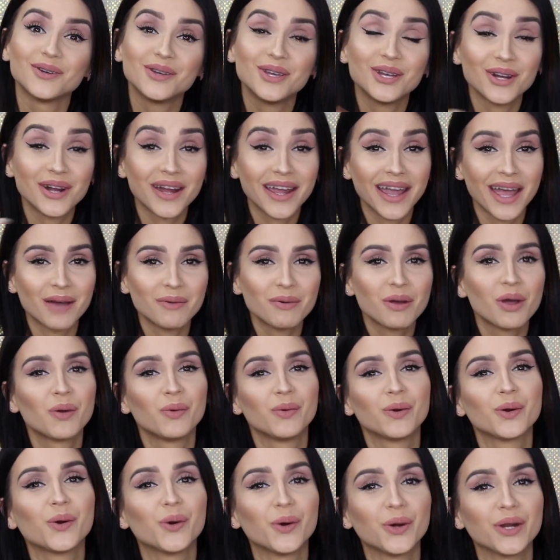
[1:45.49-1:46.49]
So here I
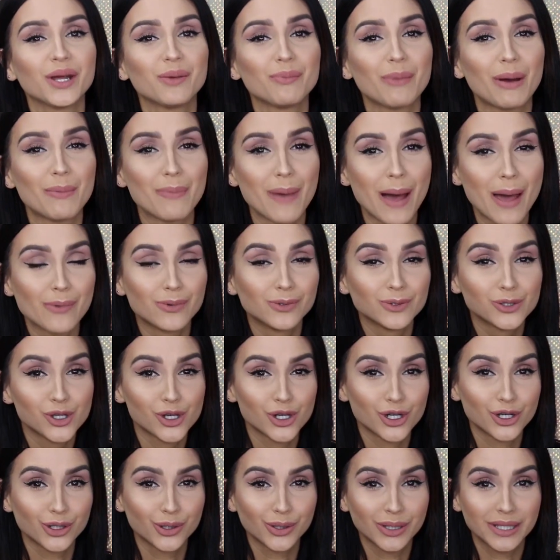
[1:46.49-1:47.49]
am recording my Bible
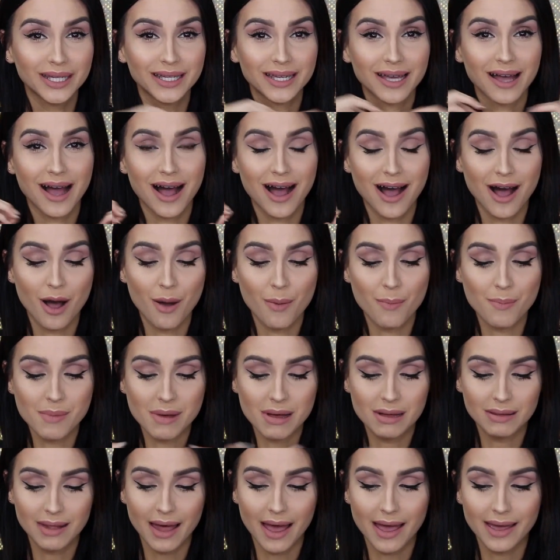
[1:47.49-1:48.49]
journaling um,
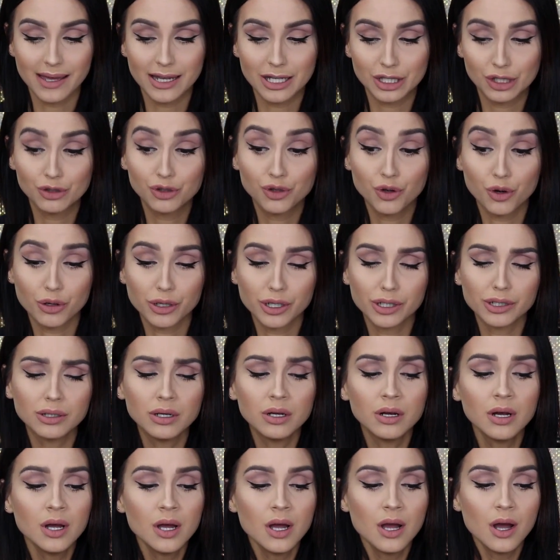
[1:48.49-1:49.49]
like
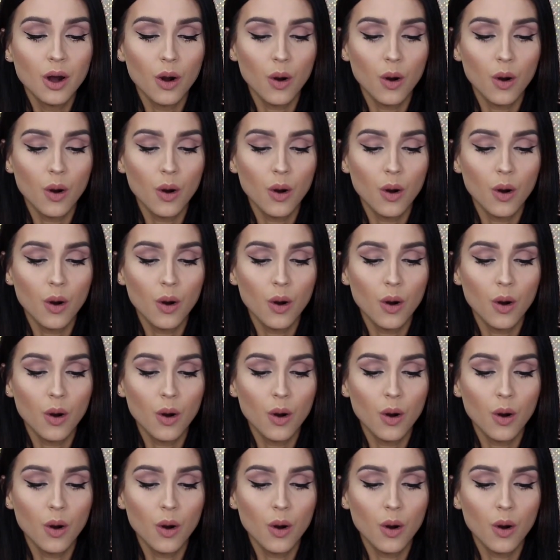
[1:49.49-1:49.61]
tutorial,